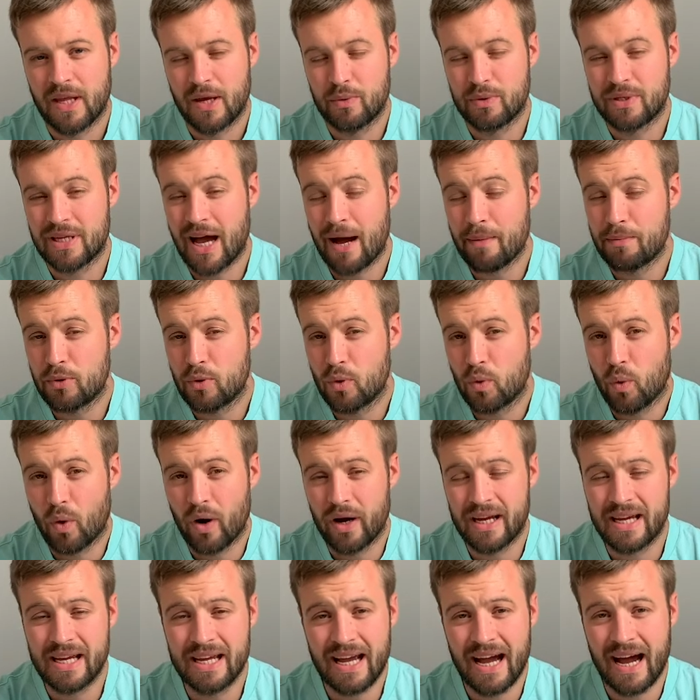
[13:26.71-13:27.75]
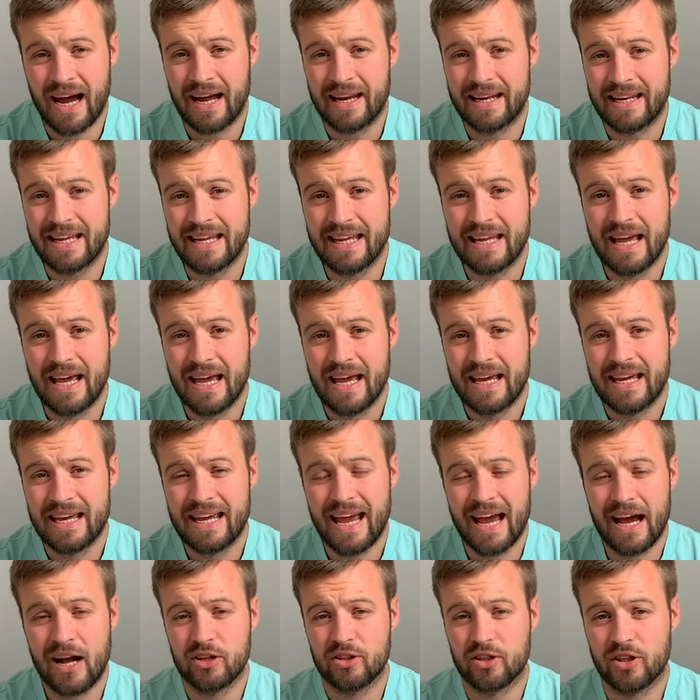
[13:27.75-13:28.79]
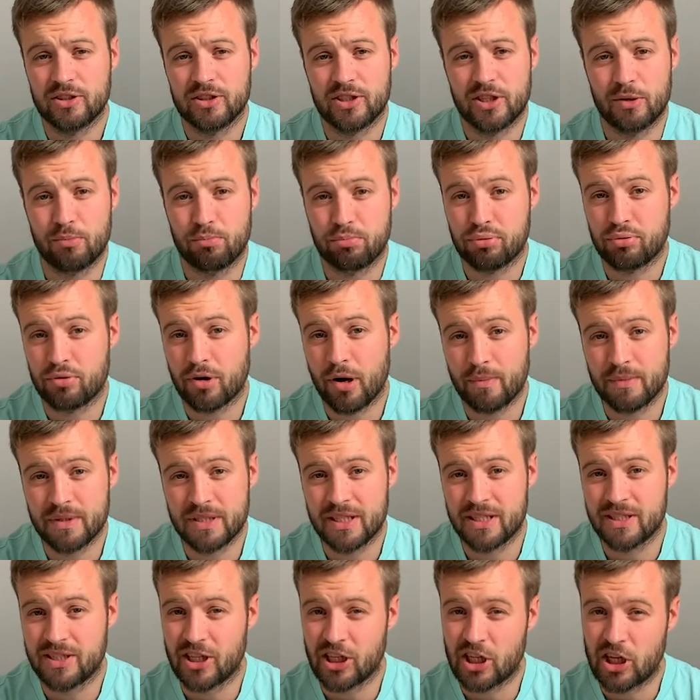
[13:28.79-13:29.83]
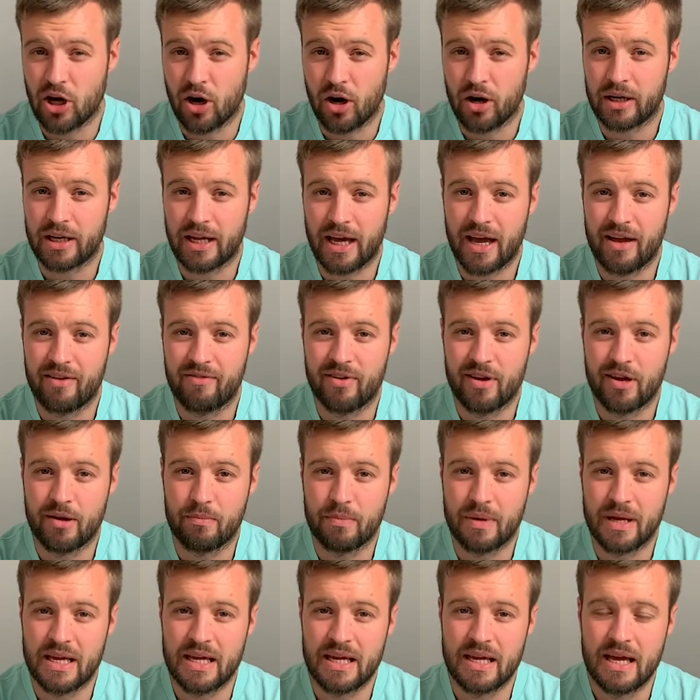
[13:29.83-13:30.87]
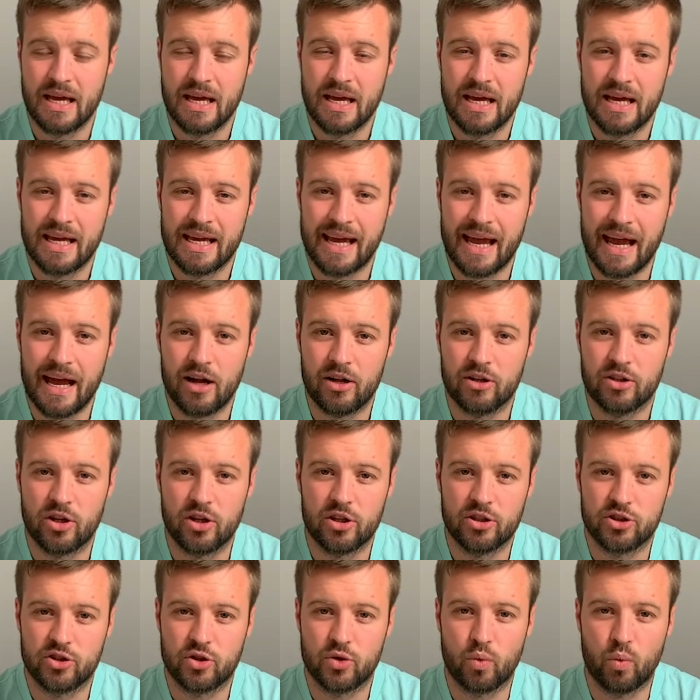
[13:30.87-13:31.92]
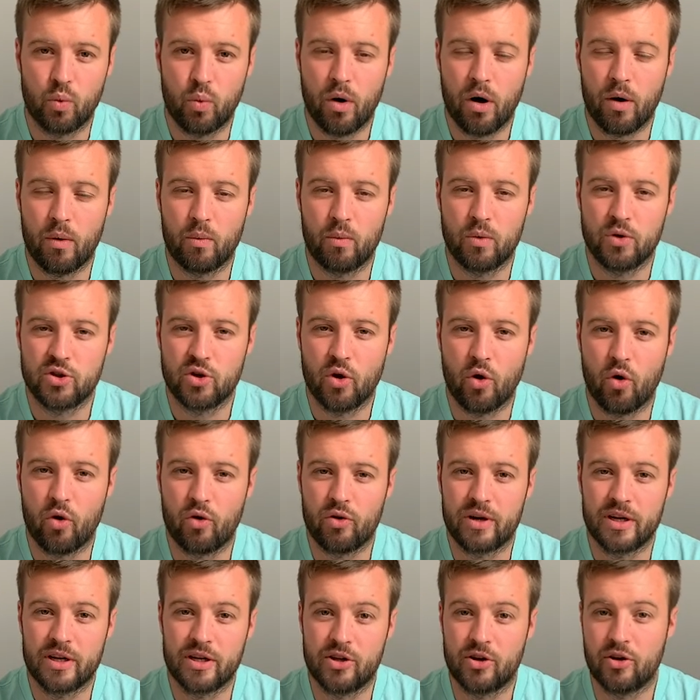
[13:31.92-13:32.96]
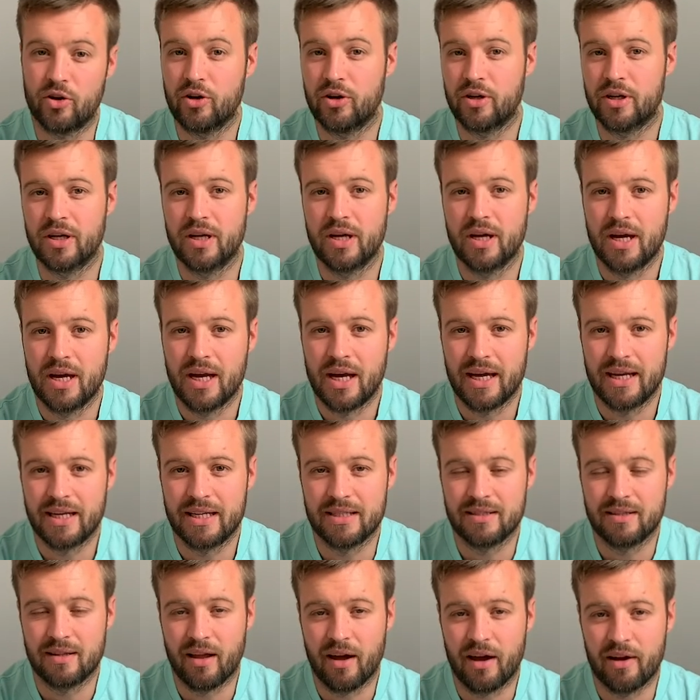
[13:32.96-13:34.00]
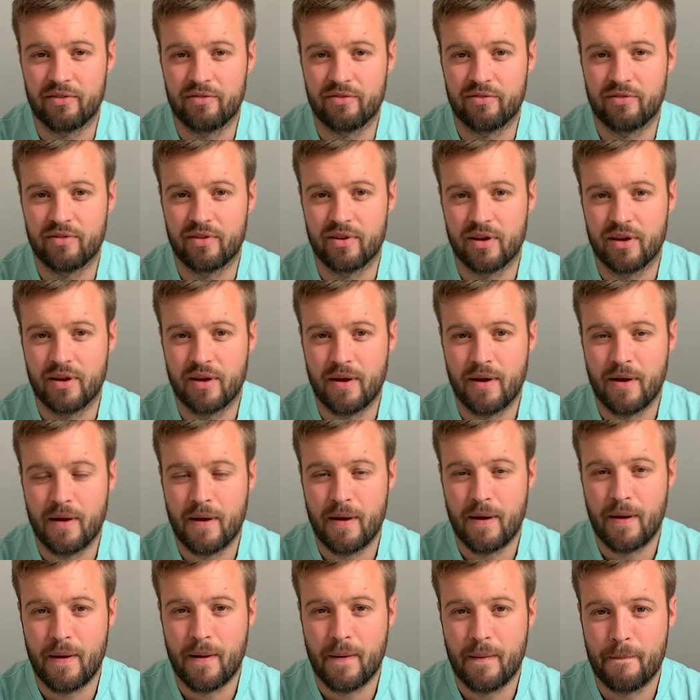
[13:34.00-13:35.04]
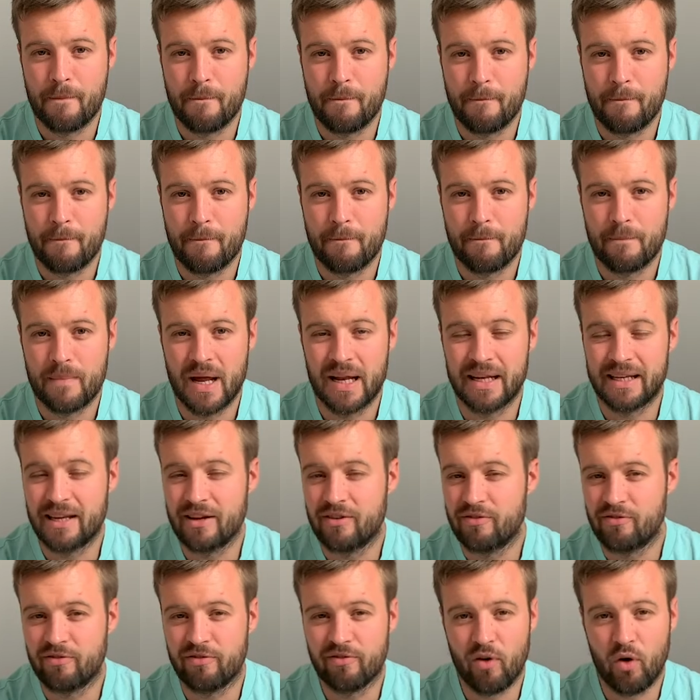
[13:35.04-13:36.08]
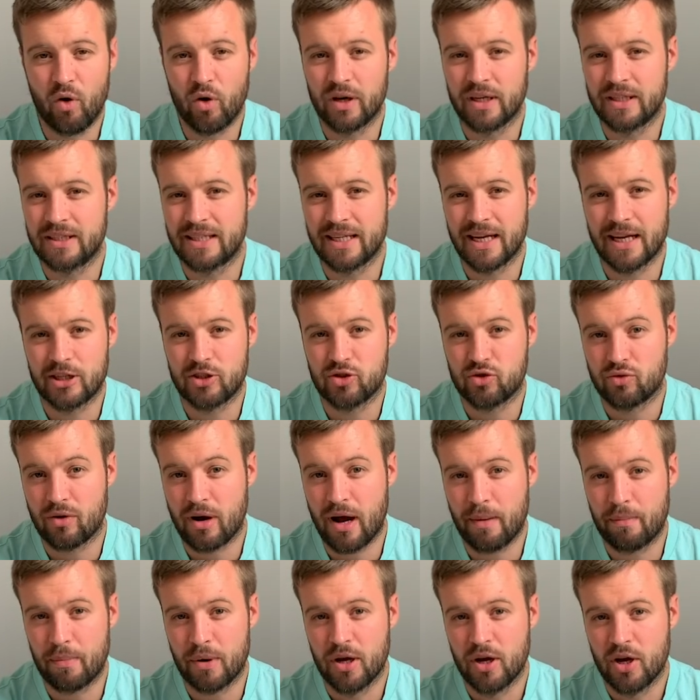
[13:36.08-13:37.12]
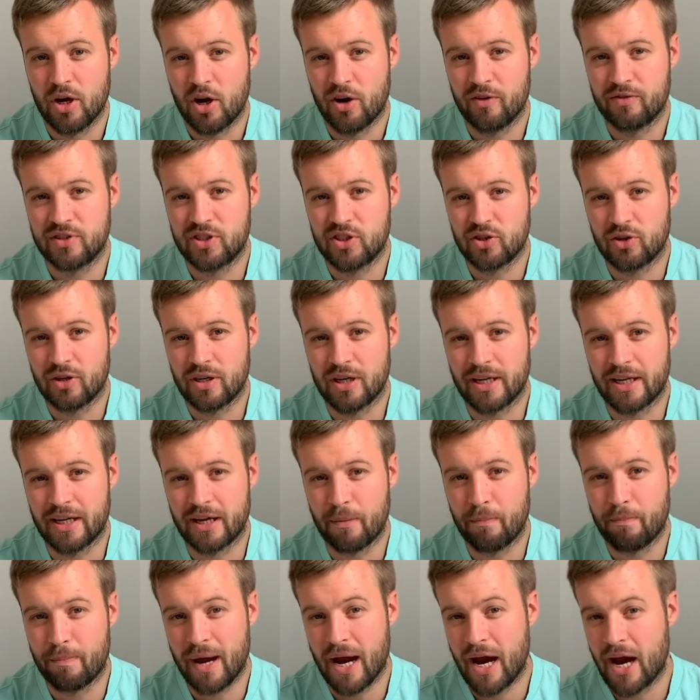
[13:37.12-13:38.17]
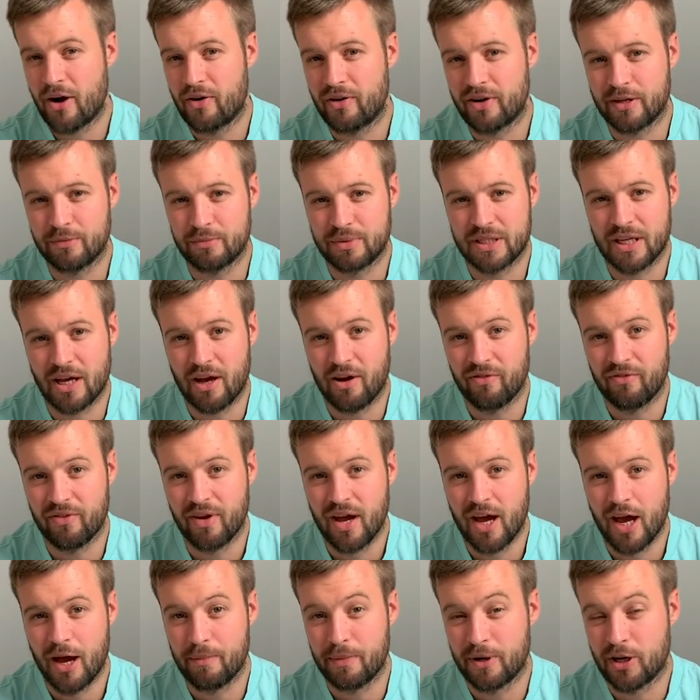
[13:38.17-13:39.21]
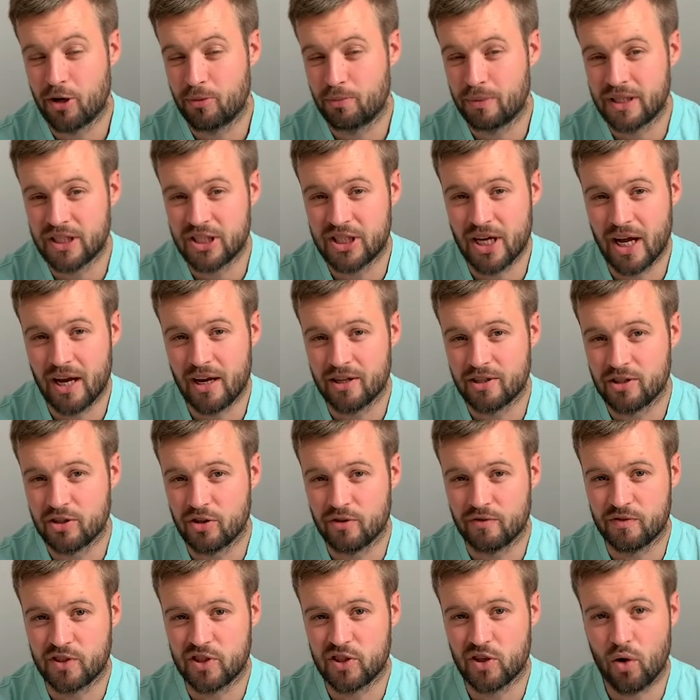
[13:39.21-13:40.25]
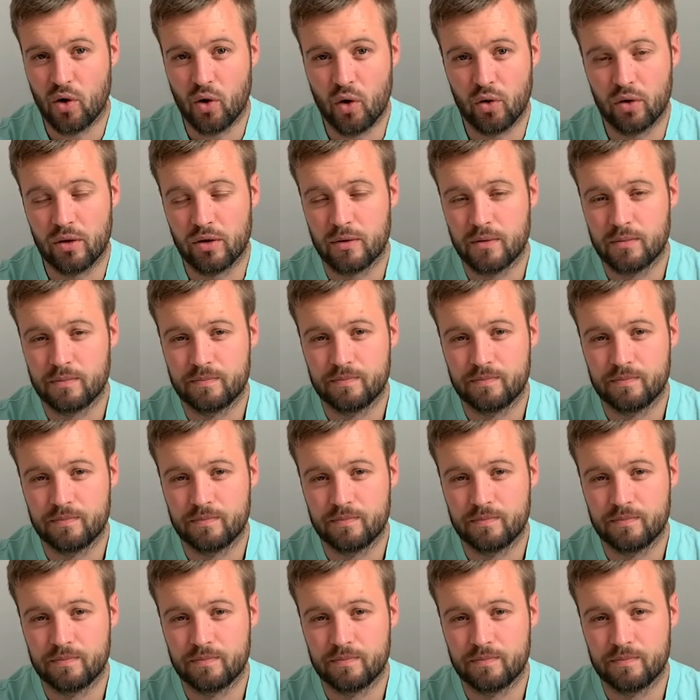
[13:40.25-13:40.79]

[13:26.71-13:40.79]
he was happy with what he had. He he held on to the promises that God gave him. He he held on to what was already good in his life and didn't fall into that trap of suddenly comparing himself and becoming jealous of Saul.